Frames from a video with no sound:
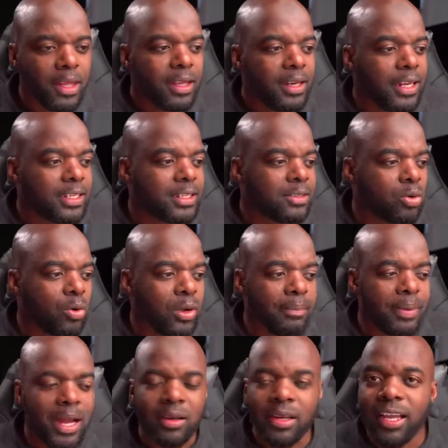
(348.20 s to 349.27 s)
Let's talk
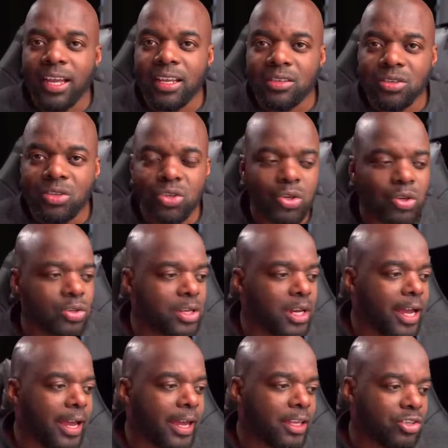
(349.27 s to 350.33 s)
about institutes
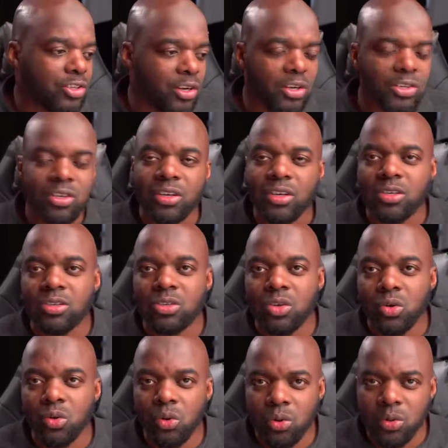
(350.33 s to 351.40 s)
like churches,
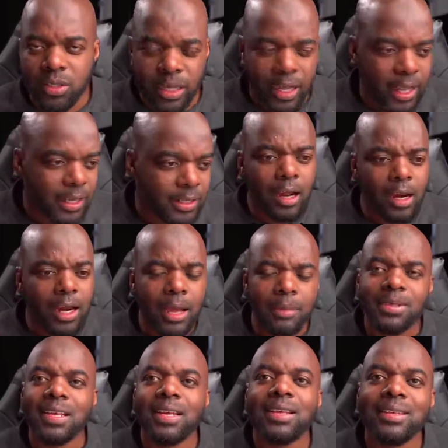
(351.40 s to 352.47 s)
schools, and
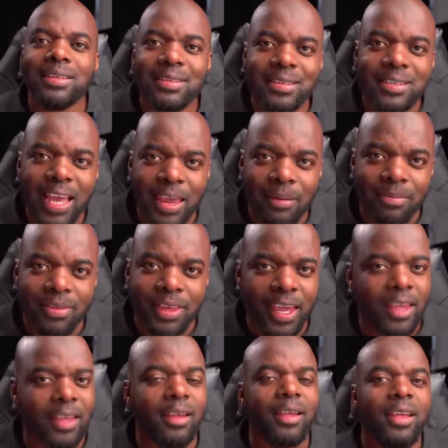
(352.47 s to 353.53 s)
clubs. Same
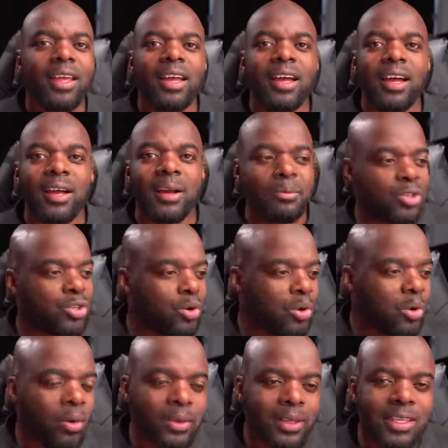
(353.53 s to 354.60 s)
thing. I'm sure
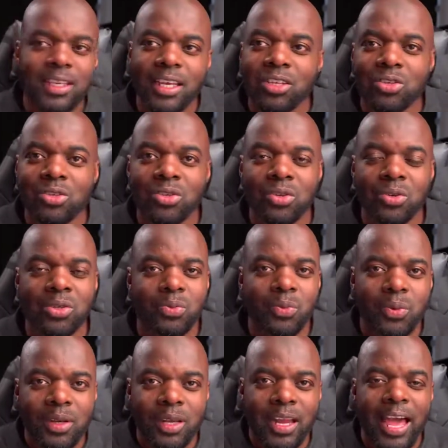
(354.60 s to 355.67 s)
all these institutes
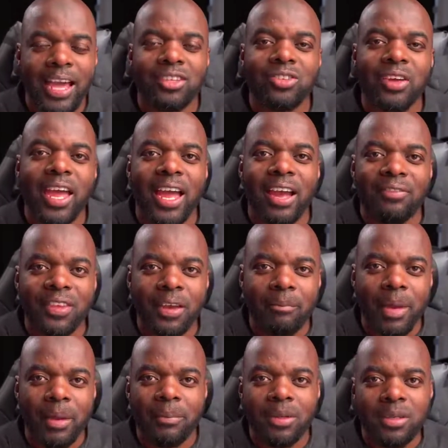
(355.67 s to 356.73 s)
would like to have their
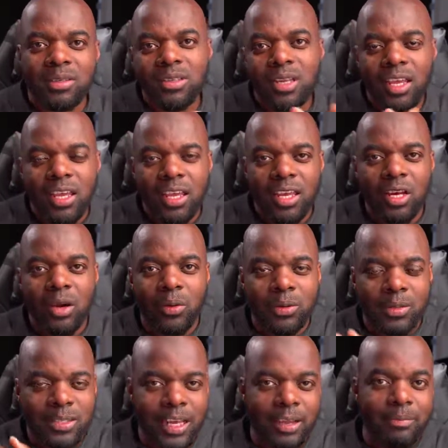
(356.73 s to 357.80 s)
members,
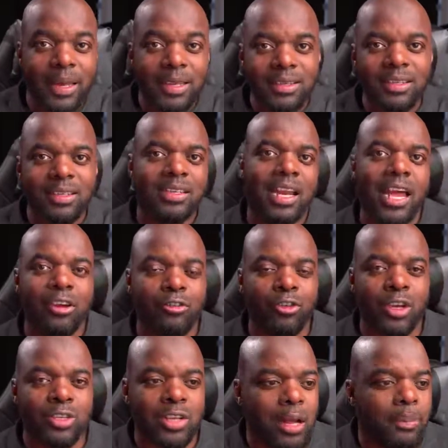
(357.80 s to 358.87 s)
segmented. Like, for
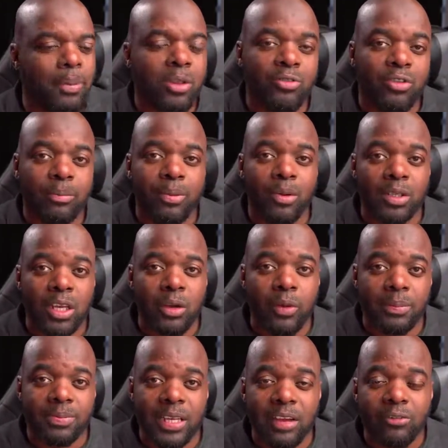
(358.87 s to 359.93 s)
example, if you're building a
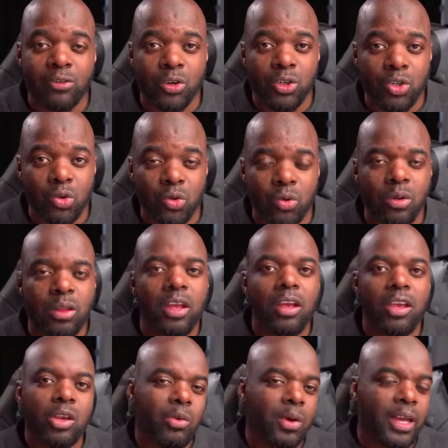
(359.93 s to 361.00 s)
website for a school,
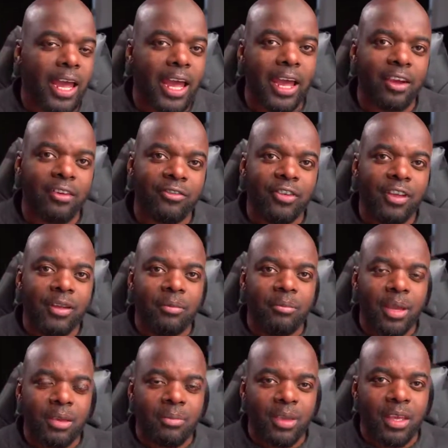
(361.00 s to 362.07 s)
you want to have
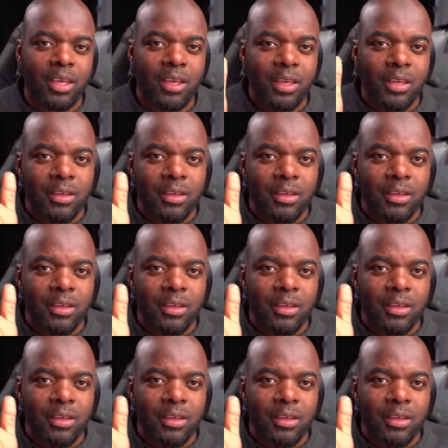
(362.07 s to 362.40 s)
maybe